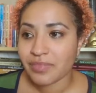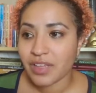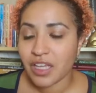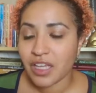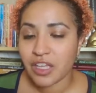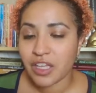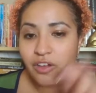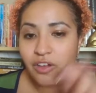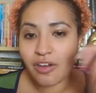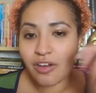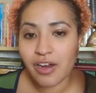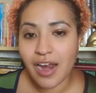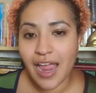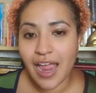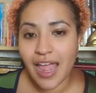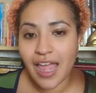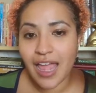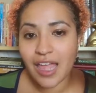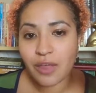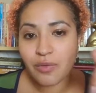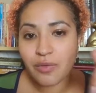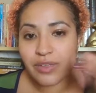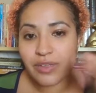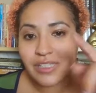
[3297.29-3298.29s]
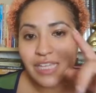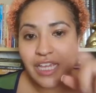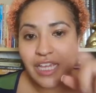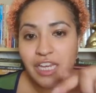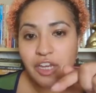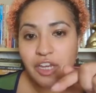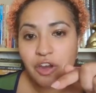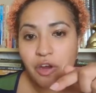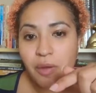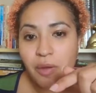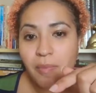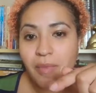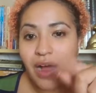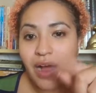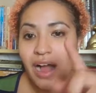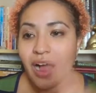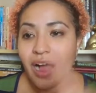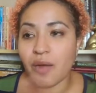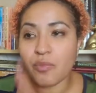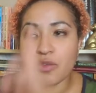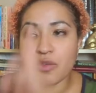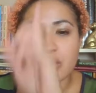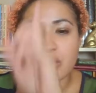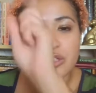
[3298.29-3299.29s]
your egg was in your
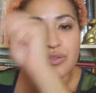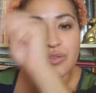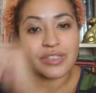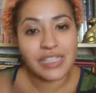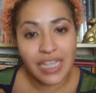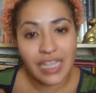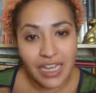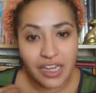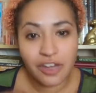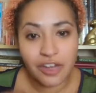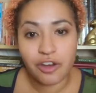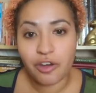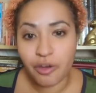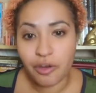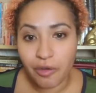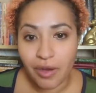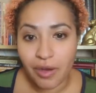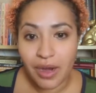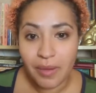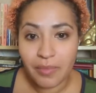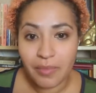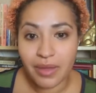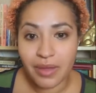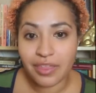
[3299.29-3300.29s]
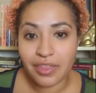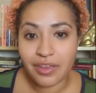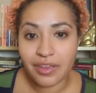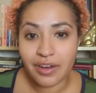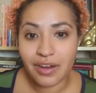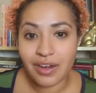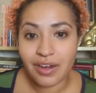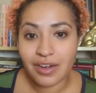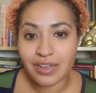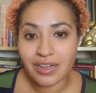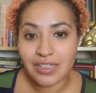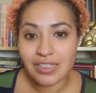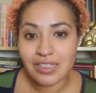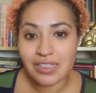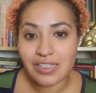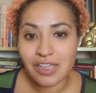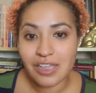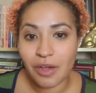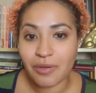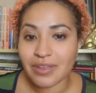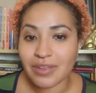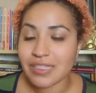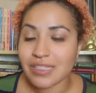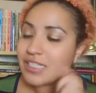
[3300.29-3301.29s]
mom which was in your grandmother
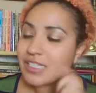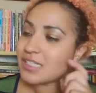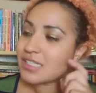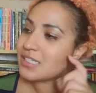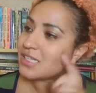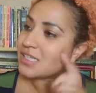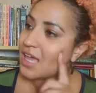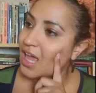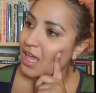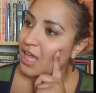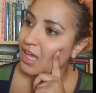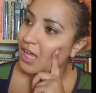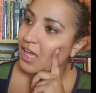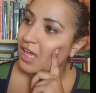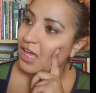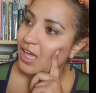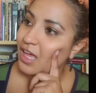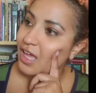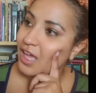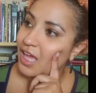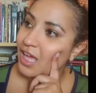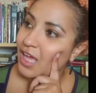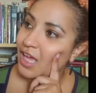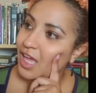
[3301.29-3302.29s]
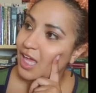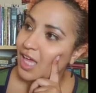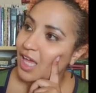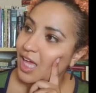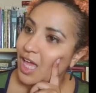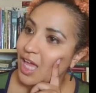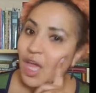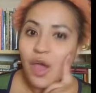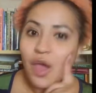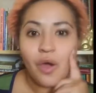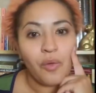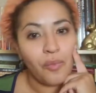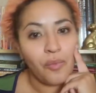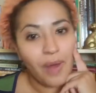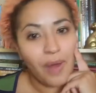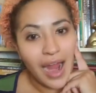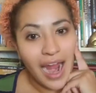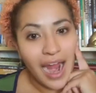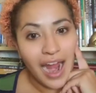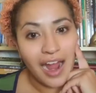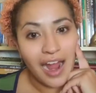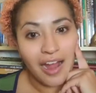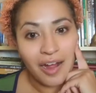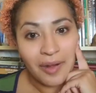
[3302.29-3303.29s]
so it's just like
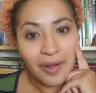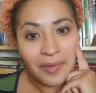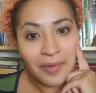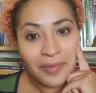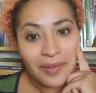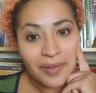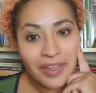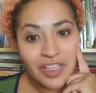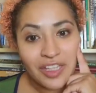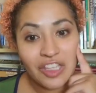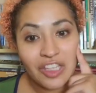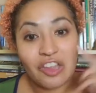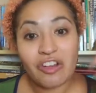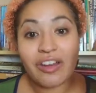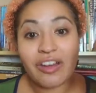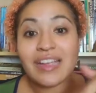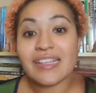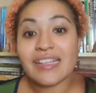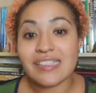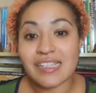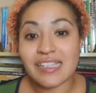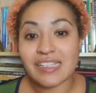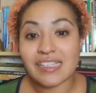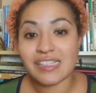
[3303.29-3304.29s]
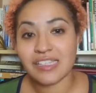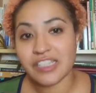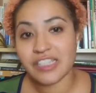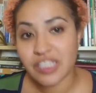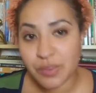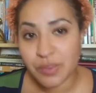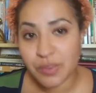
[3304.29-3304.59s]
wow your existence